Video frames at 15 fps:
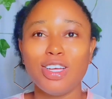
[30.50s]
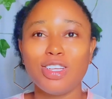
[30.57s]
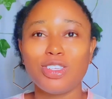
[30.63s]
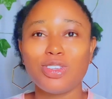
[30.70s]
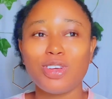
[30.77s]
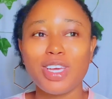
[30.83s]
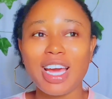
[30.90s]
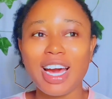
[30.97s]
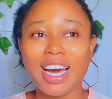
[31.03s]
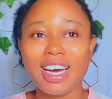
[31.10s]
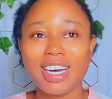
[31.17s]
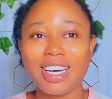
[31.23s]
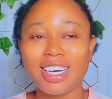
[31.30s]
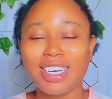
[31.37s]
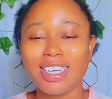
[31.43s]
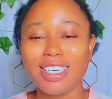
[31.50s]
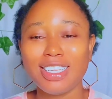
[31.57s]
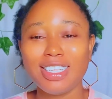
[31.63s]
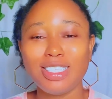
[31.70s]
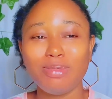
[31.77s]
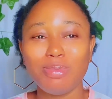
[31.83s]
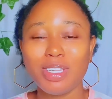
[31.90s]
So yeah,
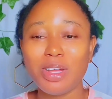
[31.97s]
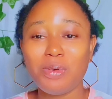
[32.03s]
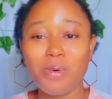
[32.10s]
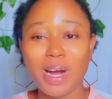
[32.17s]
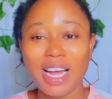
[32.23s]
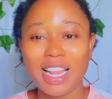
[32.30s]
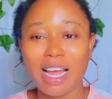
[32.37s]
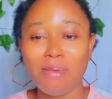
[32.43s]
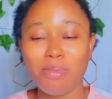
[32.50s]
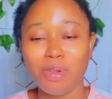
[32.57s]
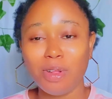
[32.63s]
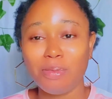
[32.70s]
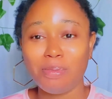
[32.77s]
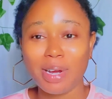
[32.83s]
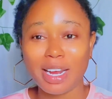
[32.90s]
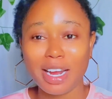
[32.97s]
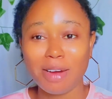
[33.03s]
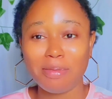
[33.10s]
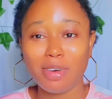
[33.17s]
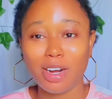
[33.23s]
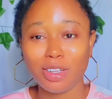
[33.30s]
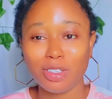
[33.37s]
it's been a while I pull up my
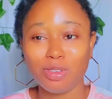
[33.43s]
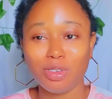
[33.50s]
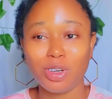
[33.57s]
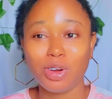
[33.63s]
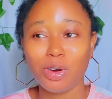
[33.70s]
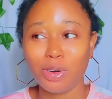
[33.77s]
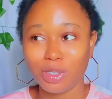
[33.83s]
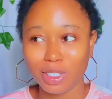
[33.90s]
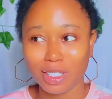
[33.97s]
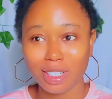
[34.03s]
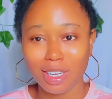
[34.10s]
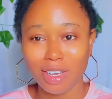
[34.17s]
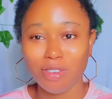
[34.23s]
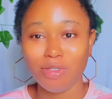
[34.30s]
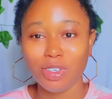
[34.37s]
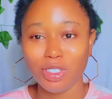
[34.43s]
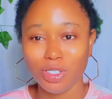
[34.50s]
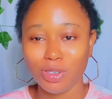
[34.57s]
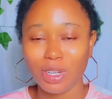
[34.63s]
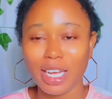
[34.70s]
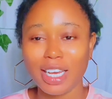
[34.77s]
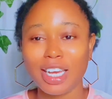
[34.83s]
camera to record a
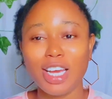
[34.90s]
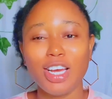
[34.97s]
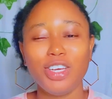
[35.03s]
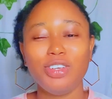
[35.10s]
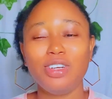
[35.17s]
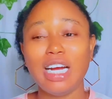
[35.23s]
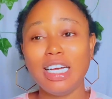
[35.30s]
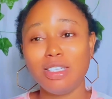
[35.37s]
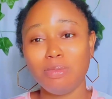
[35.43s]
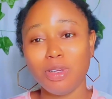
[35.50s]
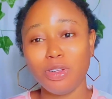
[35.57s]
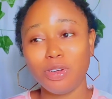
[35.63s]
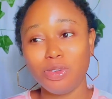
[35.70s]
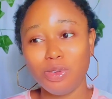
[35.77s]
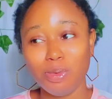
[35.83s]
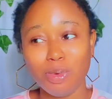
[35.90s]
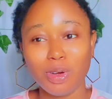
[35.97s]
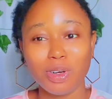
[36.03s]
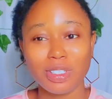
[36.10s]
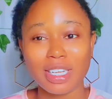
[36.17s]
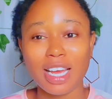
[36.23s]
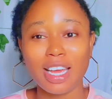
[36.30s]
video. Like, you guys may not know,
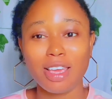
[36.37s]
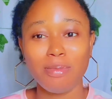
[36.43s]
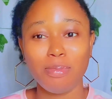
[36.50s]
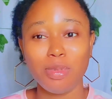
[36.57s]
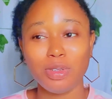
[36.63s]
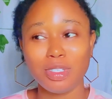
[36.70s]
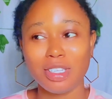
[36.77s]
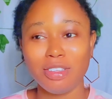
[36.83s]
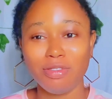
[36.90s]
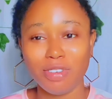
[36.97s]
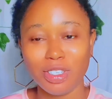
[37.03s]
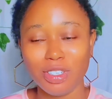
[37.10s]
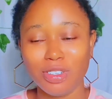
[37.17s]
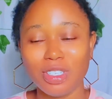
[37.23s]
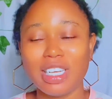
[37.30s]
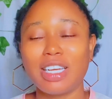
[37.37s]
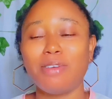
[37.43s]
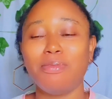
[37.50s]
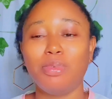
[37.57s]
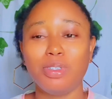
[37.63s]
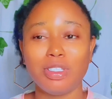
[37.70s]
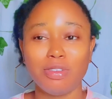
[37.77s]
because I keep posting
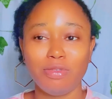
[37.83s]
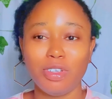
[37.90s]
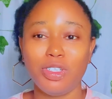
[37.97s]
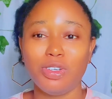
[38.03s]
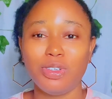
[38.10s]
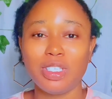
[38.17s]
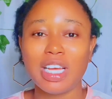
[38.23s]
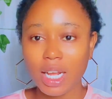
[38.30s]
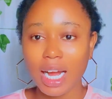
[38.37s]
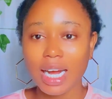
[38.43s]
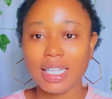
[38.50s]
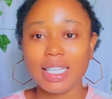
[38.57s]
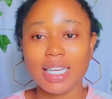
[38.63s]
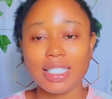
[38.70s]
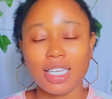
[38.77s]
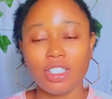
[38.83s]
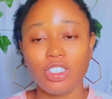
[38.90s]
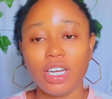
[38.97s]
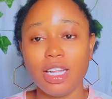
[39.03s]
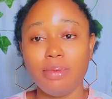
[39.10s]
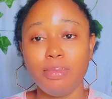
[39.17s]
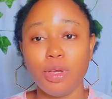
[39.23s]
videos, and that's
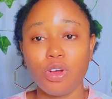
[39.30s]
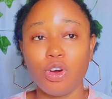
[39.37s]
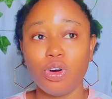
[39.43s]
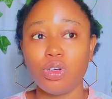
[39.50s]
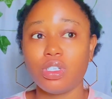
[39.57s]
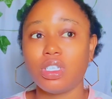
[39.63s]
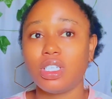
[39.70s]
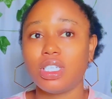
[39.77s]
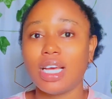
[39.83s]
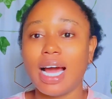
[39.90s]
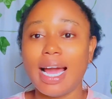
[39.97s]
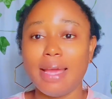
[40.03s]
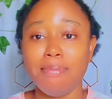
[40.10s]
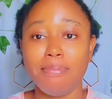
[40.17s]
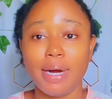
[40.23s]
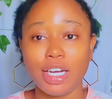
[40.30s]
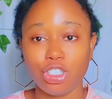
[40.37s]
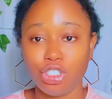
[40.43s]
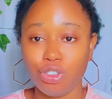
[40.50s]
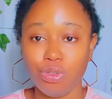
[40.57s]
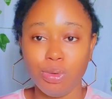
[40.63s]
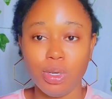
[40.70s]
actually because I
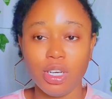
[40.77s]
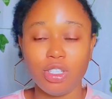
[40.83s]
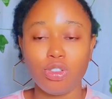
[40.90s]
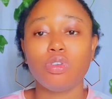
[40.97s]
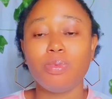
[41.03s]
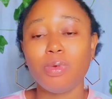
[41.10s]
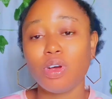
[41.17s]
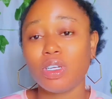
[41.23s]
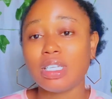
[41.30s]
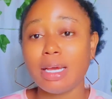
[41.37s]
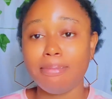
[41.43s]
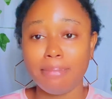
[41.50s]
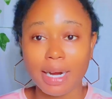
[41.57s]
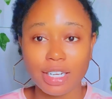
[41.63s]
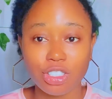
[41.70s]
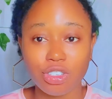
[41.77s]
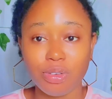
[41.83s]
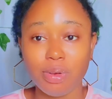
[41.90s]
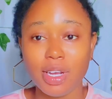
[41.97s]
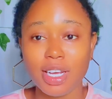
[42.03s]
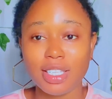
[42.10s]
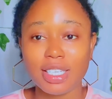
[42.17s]
batch create. So because I batch
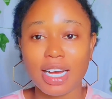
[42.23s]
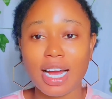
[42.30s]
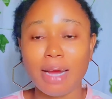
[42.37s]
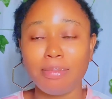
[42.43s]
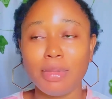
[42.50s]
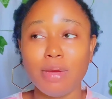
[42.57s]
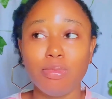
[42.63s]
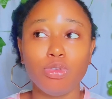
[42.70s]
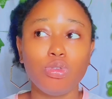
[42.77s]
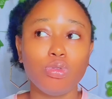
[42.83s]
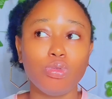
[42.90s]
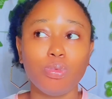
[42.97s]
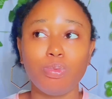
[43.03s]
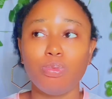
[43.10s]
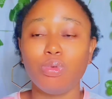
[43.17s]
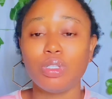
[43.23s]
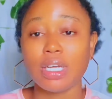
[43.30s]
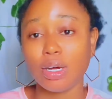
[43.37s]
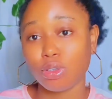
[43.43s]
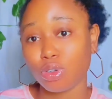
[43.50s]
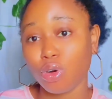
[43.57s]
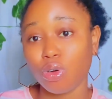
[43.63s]
create, I'm able to put
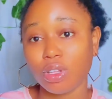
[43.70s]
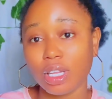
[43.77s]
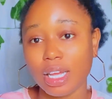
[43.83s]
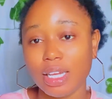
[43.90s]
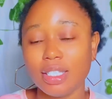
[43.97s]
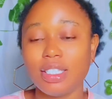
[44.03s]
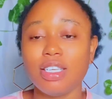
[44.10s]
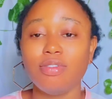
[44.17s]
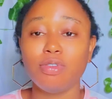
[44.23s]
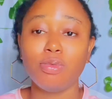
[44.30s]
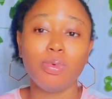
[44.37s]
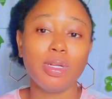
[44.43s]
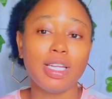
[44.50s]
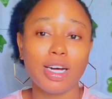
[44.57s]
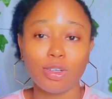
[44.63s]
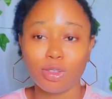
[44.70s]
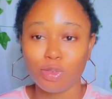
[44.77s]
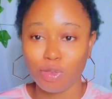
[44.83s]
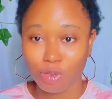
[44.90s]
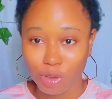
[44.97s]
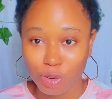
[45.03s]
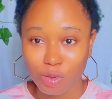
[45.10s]
out content even without
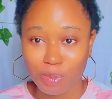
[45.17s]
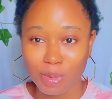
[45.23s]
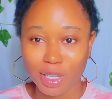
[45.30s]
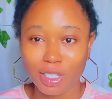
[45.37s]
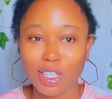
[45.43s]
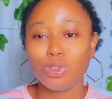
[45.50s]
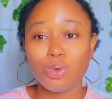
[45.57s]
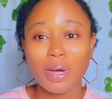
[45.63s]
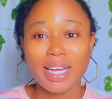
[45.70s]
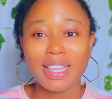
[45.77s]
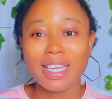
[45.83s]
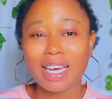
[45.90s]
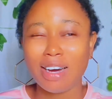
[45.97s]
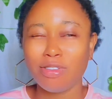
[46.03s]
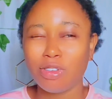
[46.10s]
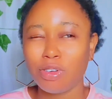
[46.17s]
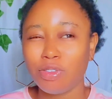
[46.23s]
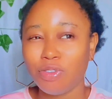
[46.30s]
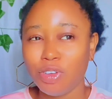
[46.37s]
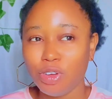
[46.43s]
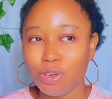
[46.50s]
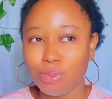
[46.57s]
filming. So I think I've not
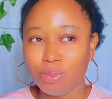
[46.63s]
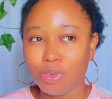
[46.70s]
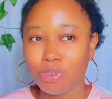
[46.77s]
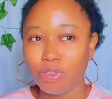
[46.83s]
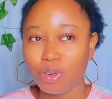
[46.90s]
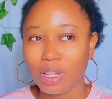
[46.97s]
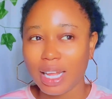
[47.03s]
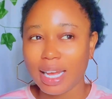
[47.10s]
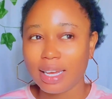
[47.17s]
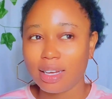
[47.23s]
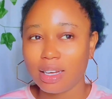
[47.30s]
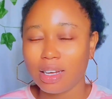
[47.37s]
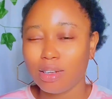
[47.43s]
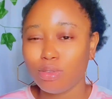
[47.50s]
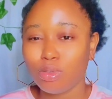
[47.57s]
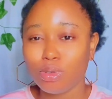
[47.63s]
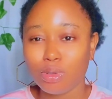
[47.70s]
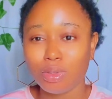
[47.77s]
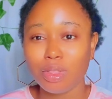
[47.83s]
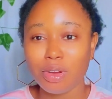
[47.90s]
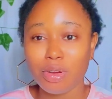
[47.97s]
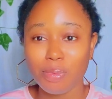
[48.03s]
filmed for like 2
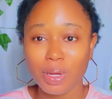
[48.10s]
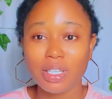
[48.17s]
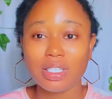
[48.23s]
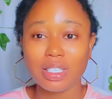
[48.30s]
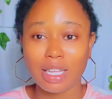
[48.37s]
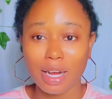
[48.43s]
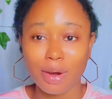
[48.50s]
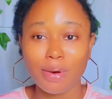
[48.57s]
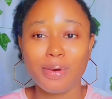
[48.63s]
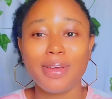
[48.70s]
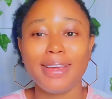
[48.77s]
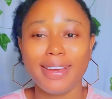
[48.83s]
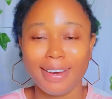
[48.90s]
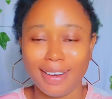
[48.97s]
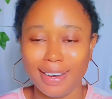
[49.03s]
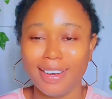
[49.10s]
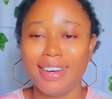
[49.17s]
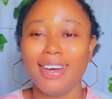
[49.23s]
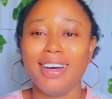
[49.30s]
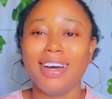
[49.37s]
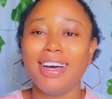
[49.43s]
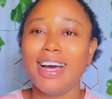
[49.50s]
to 3 weeks now. Yeah,
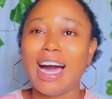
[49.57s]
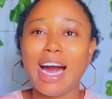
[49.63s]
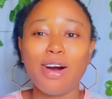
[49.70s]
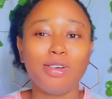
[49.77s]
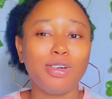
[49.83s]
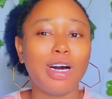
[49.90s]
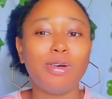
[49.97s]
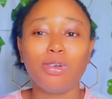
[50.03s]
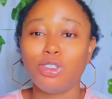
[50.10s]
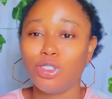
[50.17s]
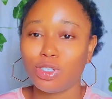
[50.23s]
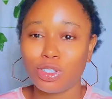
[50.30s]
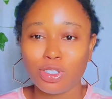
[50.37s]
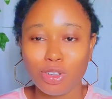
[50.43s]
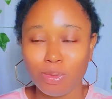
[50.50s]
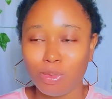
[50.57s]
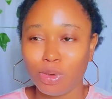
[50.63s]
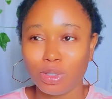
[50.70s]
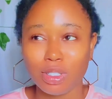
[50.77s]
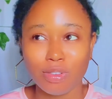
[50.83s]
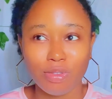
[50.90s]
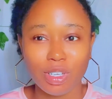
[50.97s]
I was just not
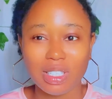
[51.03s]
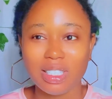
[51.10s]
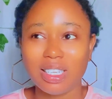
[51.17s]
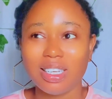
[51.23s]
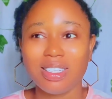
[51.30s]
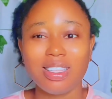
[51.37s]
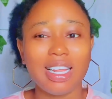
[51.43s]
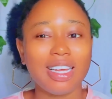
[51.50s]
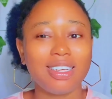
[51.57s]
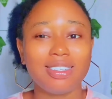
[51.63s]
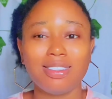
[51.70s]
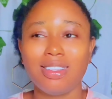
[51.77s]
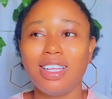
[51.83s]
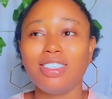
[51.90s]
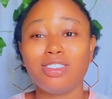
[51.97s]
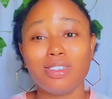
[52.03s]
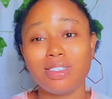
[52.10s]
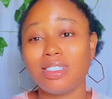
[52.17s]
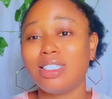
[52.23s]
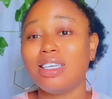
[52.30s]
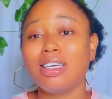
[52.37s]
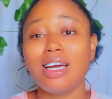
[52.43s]
motivated. Like, let's
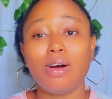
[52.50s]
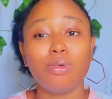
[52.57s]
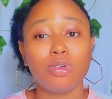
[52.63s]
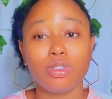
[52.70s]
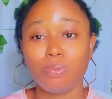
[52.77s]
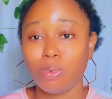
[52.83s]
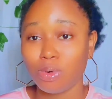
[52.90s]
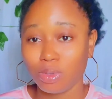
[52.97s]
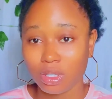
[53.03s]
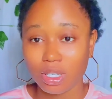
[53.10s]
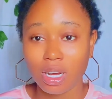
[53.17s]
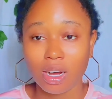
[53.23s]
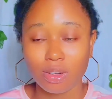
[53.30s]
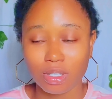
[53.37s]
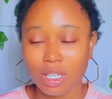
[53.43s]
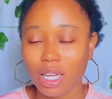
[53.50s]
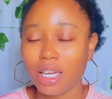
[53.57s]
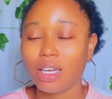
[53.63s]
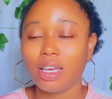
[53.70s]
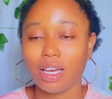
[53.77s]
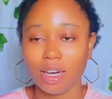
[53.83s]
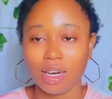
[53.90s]
just say I was burnt out.
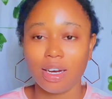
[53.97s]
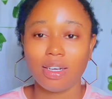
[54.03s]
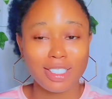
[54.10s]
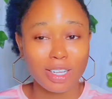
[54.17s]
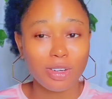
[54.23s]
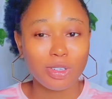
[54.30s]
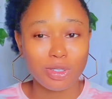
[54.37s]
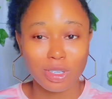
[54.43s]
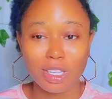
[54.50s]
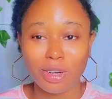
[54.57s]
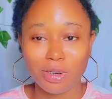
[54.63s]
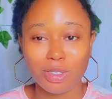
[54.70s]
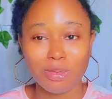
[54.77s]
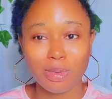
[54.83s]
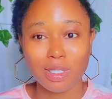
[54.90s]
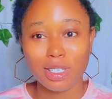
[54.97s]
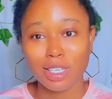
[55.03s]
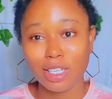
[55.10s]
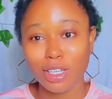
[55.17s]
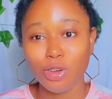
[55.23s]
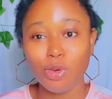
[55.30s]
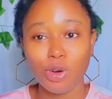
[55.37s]
Like, yeah, that was what I was
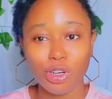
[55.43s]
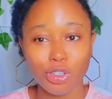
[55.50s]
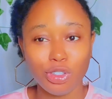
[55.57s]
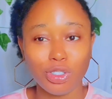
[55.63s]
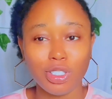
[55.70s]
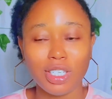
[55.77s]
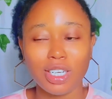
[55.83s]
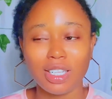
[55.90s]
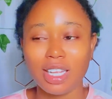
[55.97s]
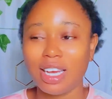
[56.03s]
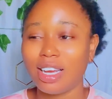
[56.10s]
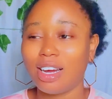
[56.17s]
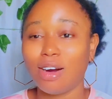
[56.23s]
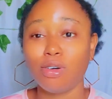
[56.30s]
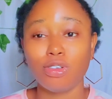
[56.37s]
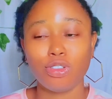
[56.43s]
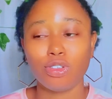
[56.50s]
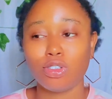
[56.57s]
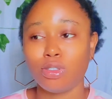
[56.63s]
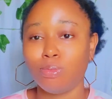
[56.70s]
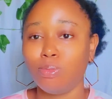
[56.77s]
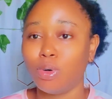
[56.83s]
basically going through then. Like, I was
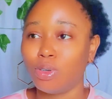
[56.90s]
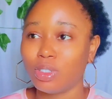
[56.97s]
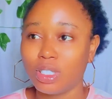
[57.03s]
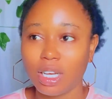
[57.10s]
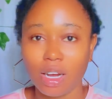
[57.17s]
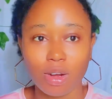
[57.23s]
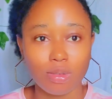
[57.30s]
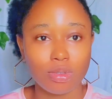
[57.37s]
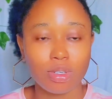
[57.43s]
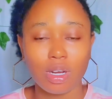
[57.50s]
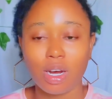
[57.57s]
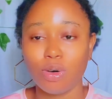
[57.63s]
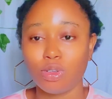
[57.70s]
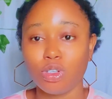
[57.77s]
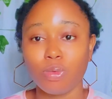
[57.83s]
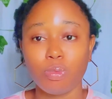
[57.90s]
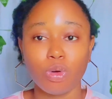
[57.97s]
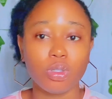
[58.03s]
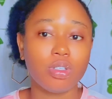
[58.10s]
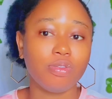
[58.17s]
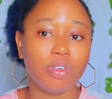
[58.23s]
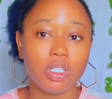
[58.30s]
just burnt out. I was not
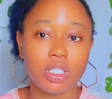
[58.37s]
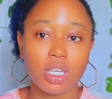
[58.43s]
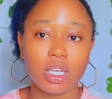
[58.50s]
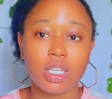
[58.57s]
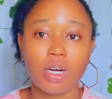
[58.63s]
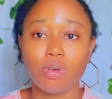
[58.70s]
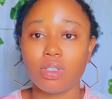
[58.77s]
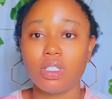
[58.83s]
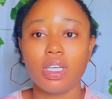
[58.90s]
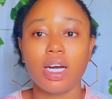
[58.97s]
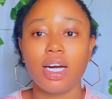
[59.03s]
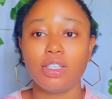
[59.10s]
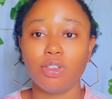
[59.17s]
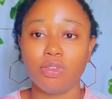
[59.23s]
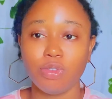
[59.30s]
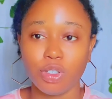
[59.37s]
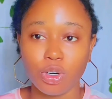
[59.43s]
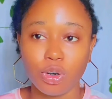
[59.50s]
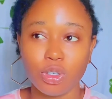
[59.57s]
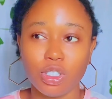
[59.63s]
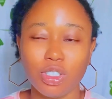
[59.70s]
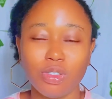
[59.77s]
motivated. I was tired of
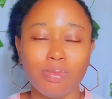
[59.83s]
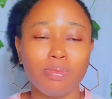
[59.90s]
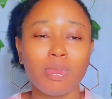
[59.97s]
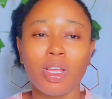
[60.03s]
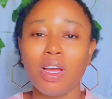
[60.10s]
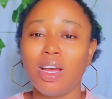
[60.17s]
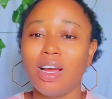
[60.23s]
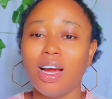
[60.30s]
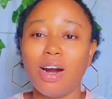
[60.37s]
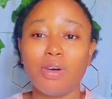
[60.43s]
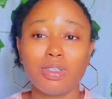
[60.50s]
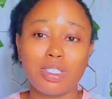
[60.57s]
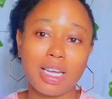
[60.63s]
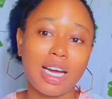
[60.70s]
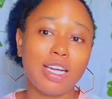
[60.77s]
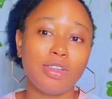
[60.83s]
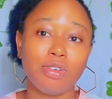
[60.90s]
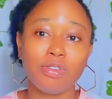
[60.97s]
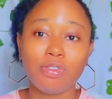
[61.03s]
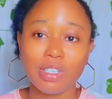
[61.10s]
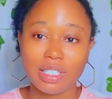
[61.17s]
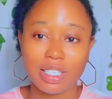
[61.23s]
recording. I was tired
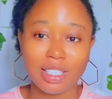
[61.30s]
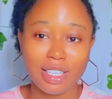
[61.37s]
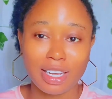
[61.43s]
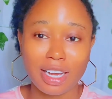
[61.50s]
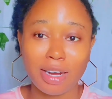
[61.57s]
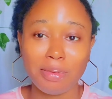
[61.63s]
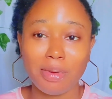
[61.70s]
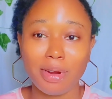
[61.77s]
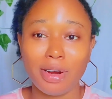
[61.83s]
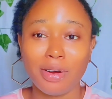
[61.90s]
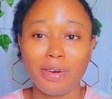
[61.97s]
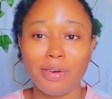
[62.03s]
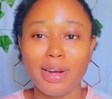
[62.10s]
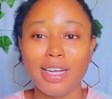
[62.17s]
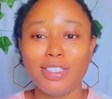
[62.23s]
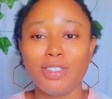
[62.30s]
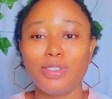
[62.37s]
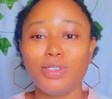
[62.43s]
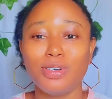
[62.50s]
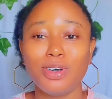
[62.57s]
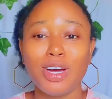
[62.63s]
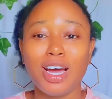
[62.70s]
of facing the camera. All right,
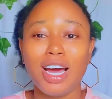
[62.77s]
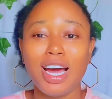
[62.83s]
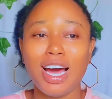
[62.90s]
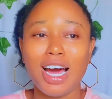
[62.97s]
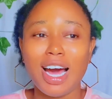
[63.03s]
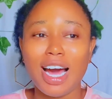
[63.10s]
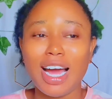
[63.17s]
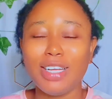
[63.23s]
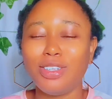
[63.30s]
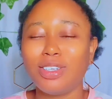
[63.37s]
so I